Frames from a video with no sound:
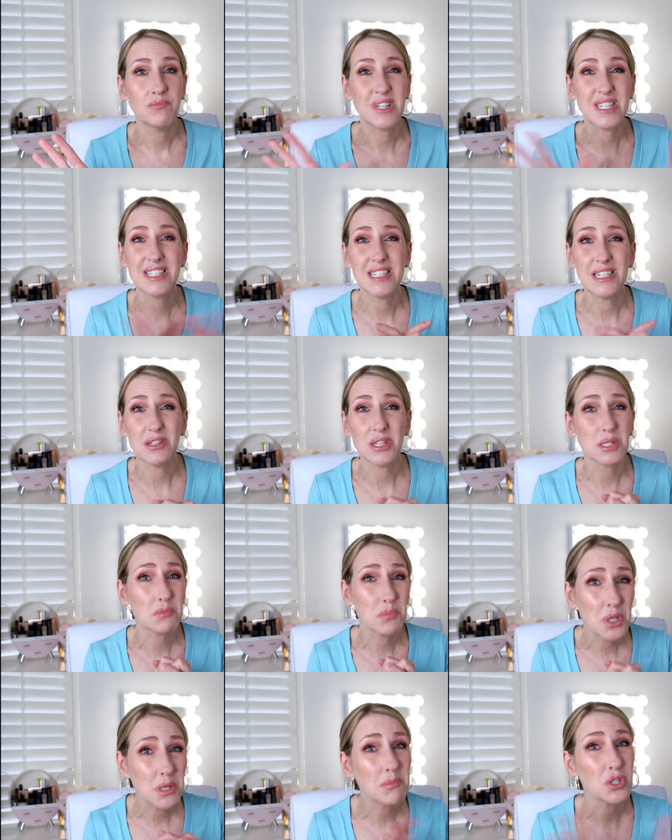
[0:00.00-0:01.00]
That's it. That's
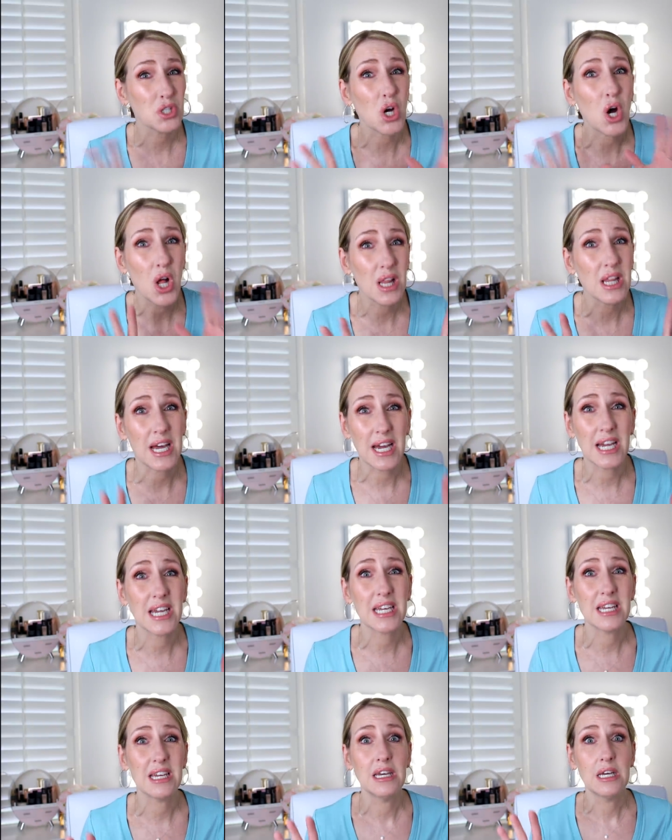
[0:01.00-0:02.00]
pretty much all
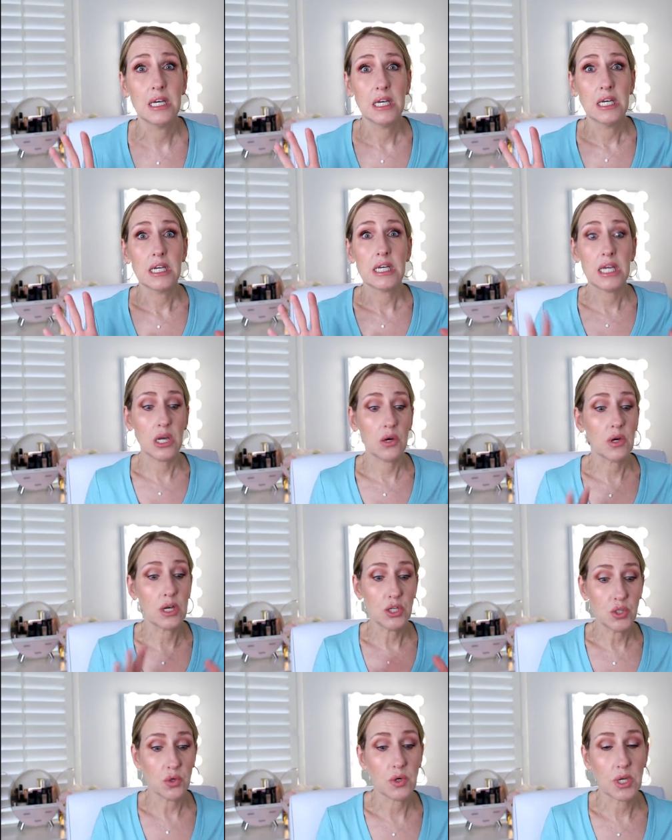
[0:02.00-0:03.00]
I
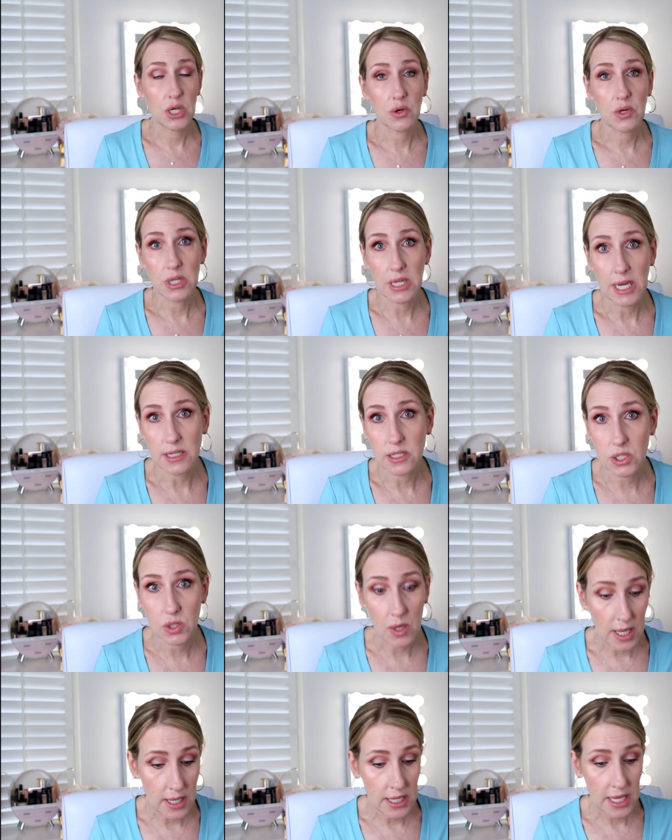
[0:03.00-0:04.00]
carry, don't carry a lot.
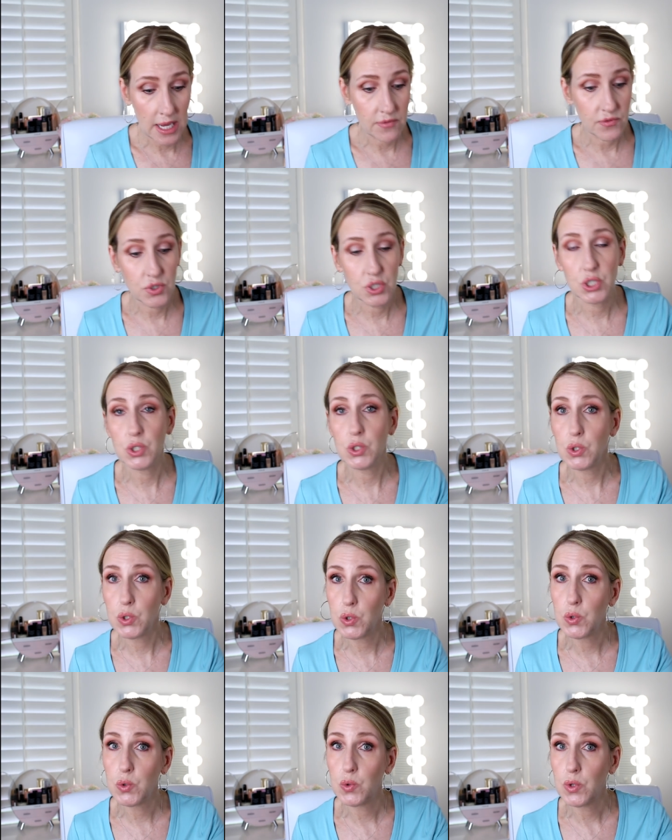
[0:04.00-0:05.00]
So I'll have
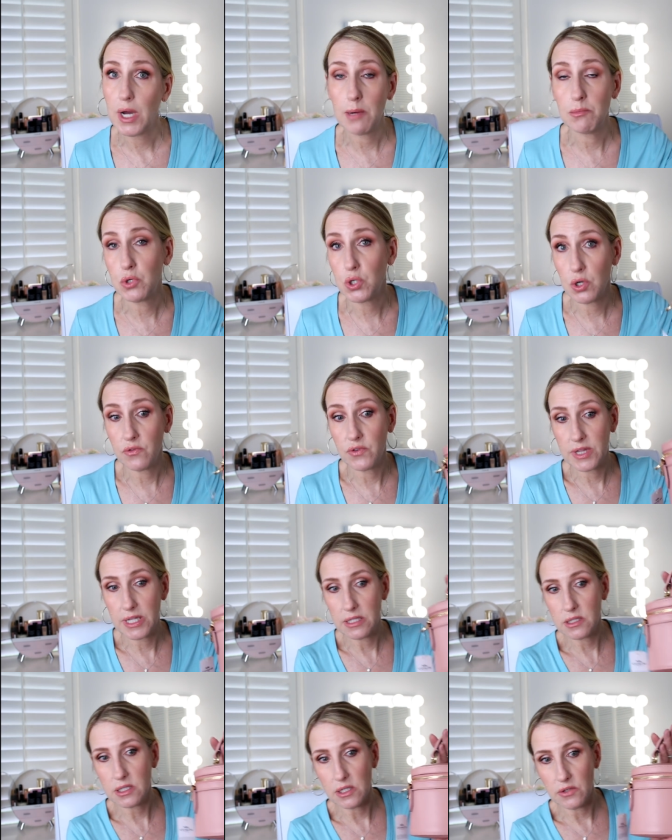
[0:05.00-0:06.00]
to, I'm sure
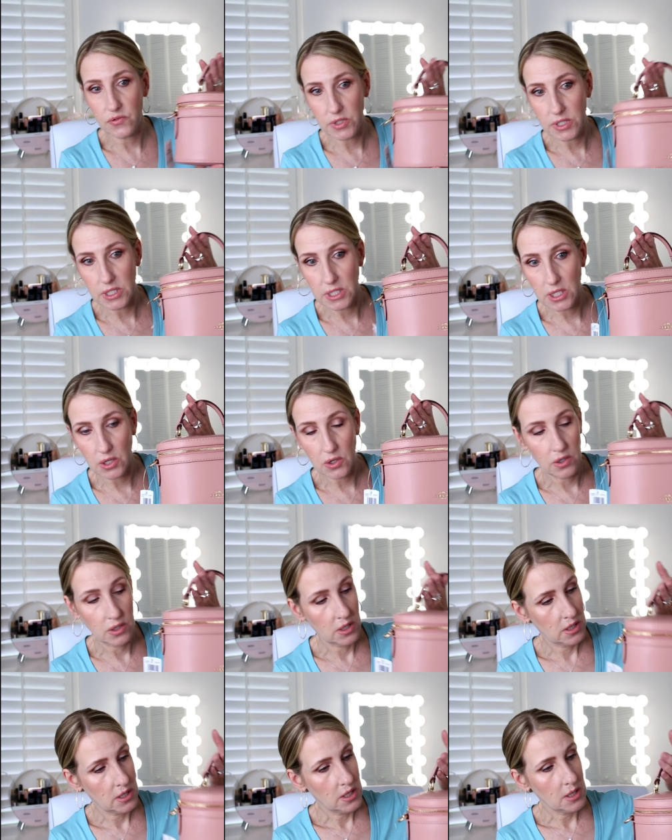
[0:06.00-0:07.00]
everything's going to fit in here.
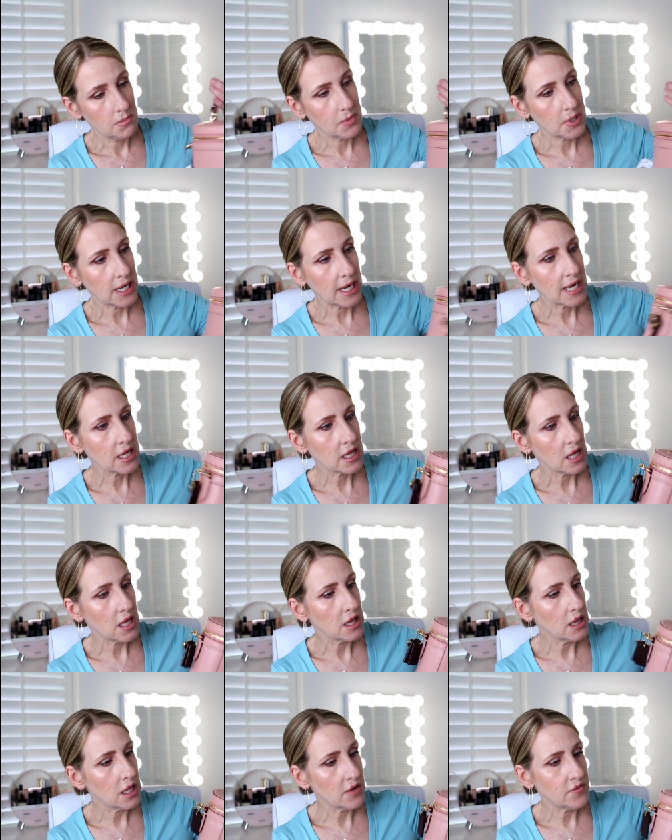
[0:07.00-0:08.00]
But I
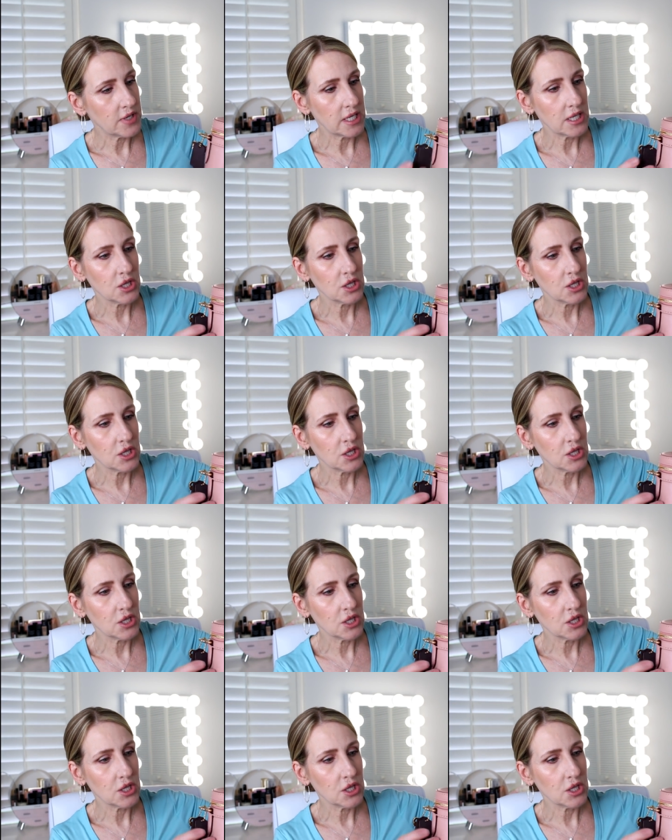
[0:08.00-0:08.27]
love it.